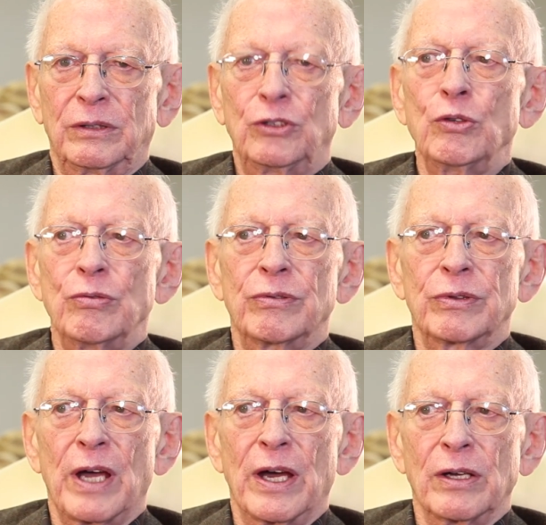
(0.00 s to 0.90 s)

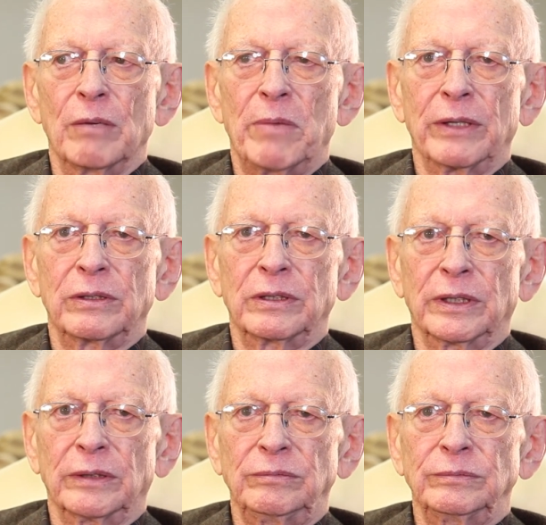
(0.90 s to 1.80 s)
2000, about,
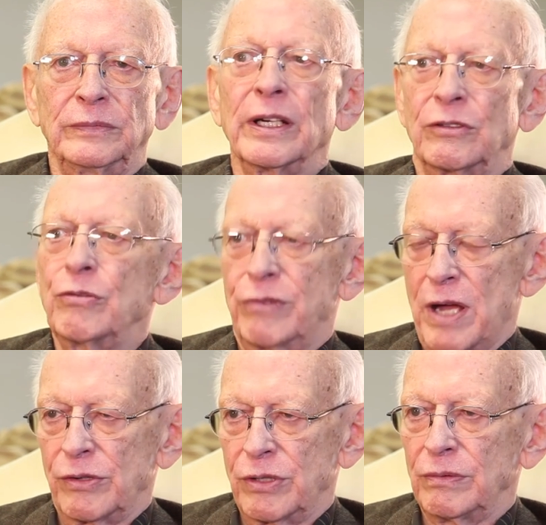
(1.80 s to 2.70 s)
uh, yeah,
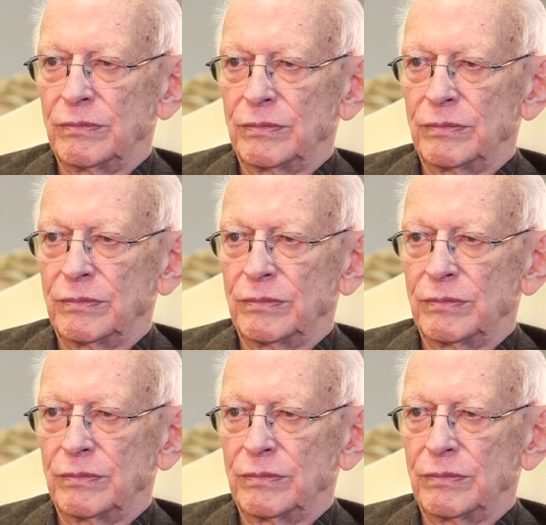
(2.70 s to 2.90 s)
2000